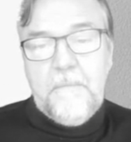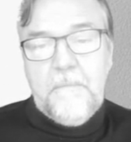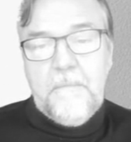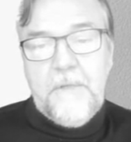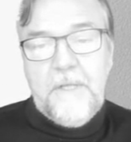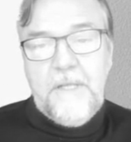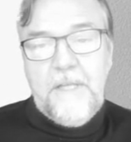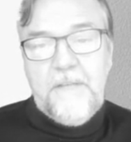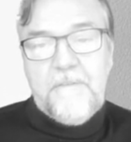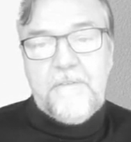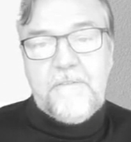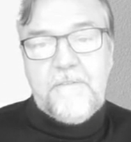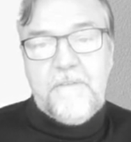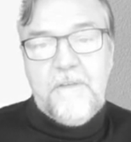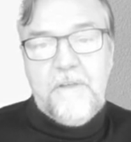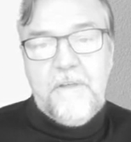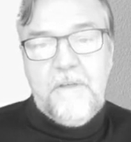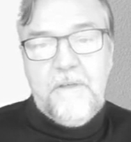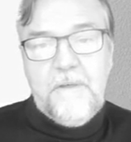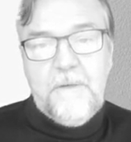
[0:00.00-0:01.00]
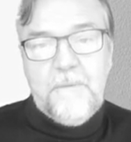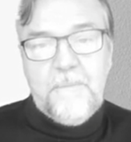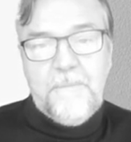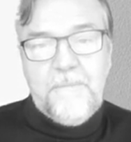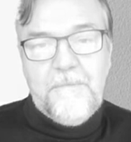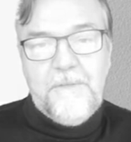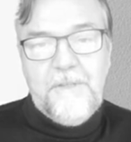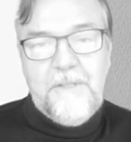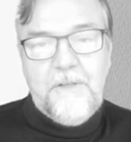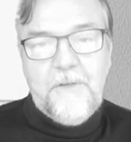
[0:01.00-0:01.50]
Let's I
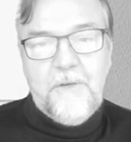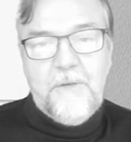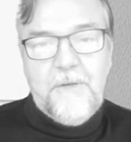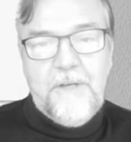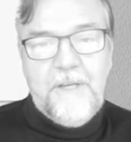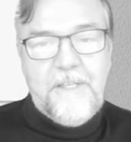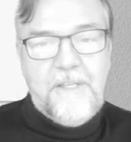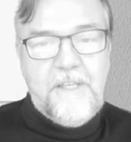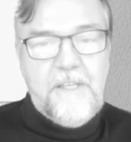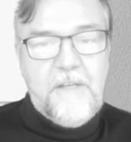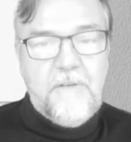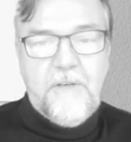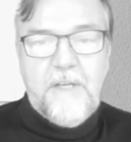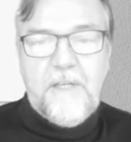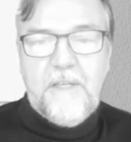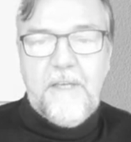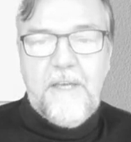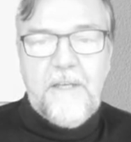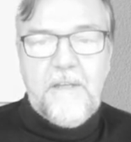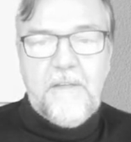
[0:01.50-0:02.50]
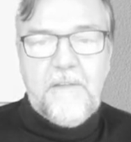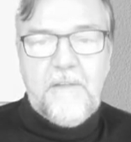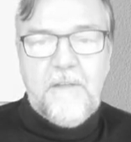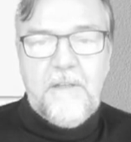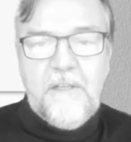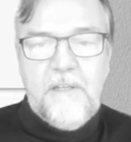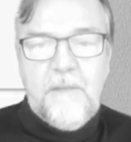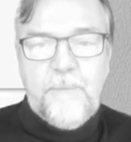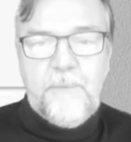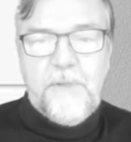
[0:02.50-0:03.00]
added a
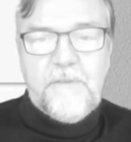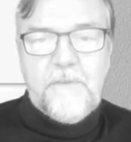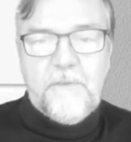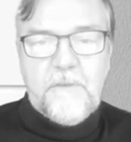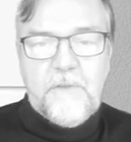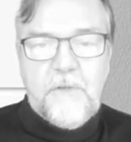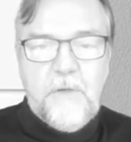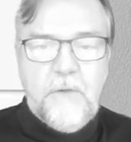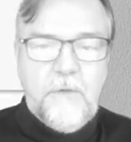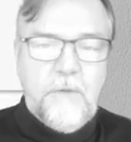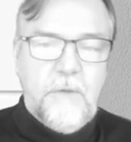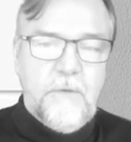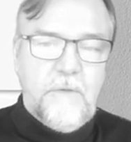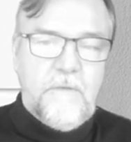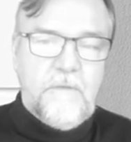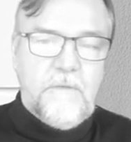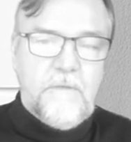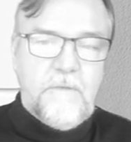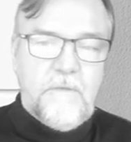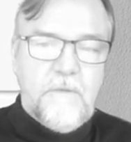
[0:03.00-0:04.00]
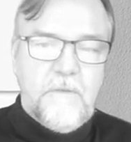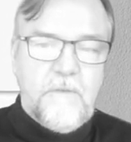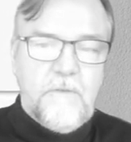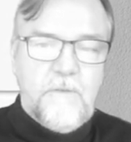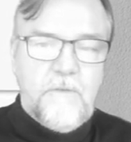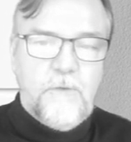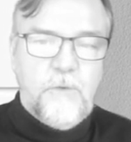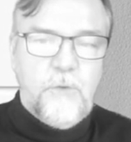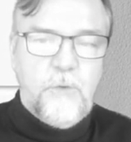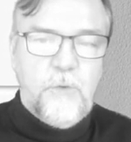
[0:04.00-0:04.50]
little piece of code
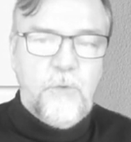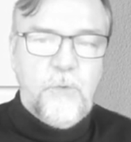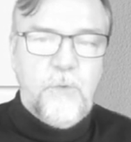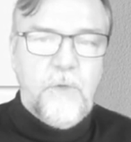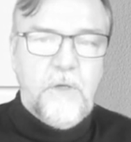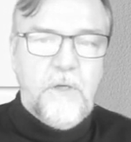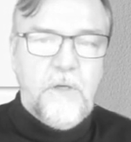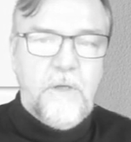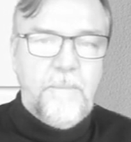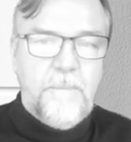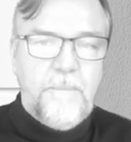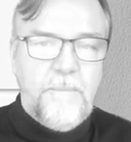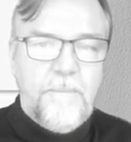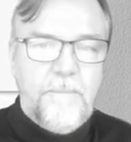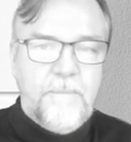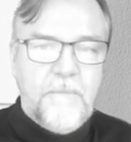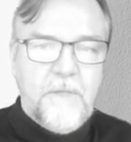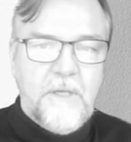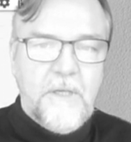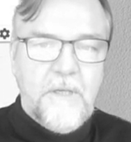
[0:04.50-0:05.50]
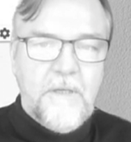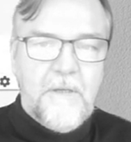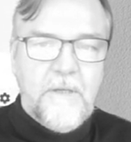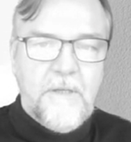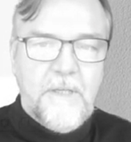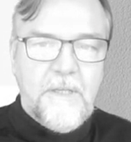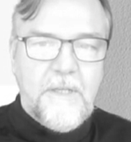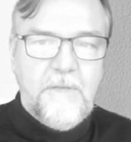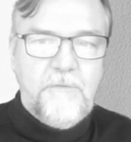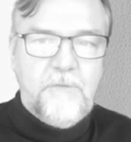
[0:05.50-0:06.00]
to and
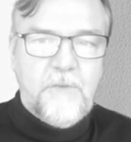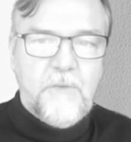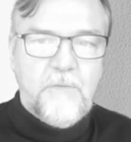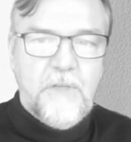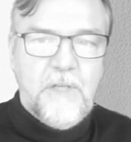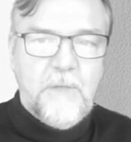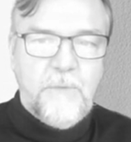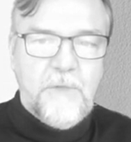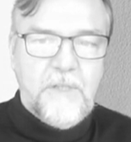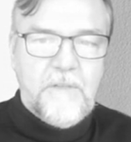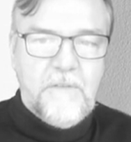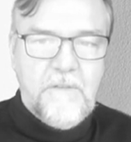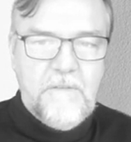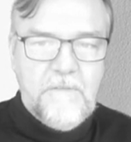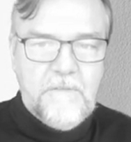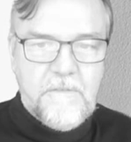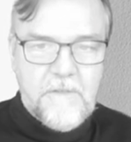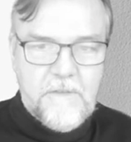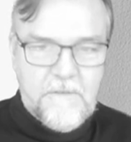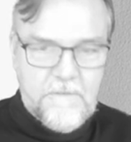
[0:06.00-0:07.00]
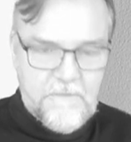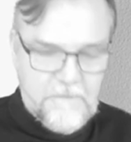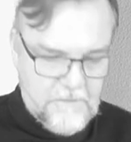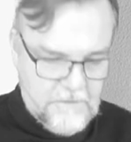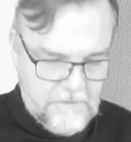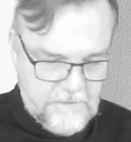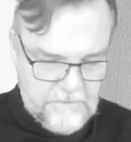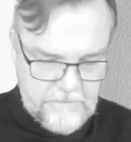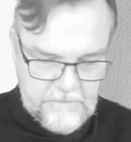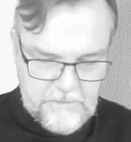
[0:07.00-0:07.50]
I have to evaluate this. Let's
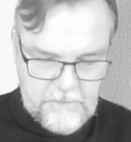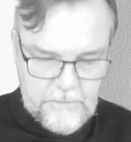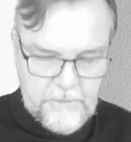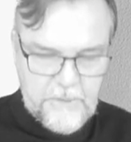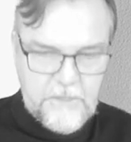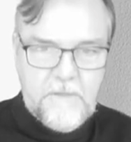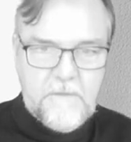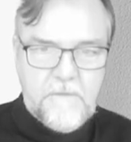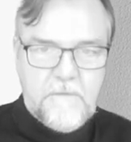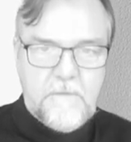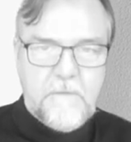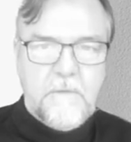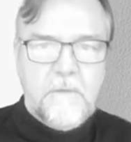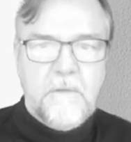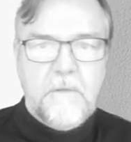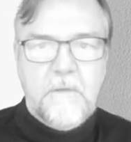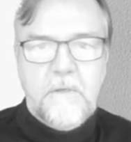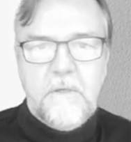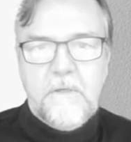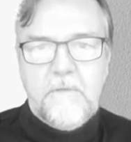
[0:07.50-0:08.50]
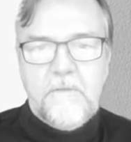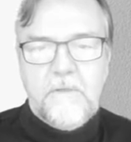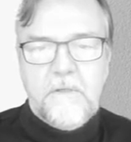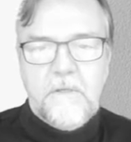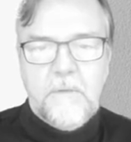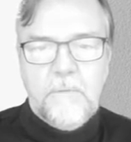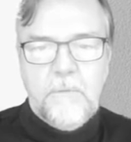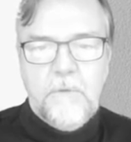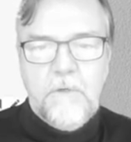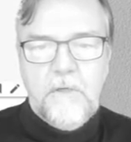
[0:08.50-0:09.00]
evaluate it. I think
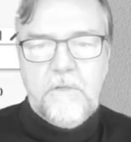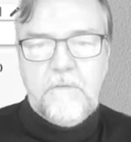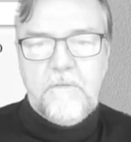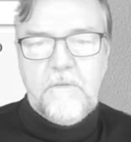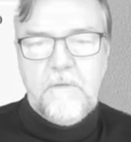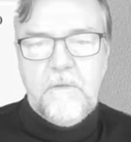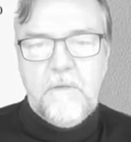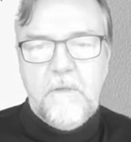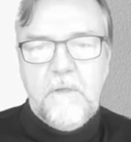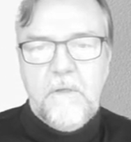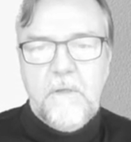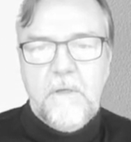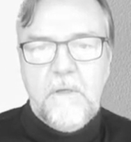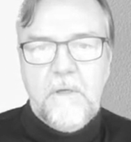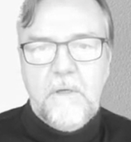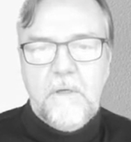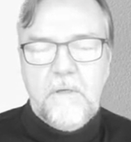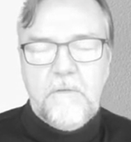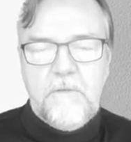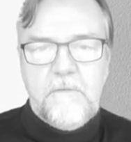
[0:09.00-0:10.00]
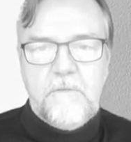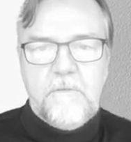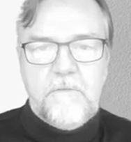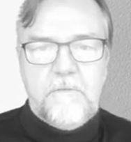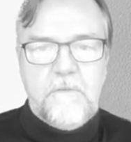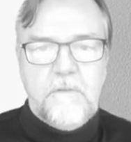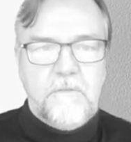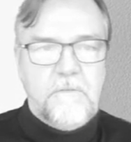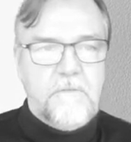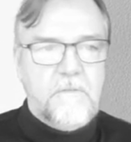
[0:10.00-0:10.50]
that worked. This
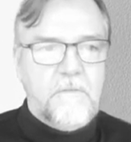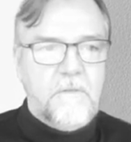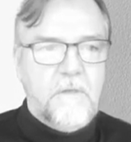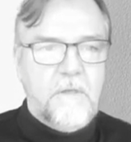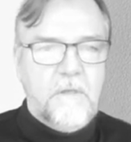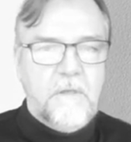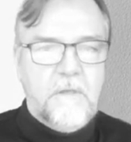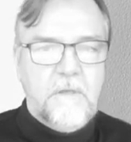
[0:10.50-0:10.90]
is just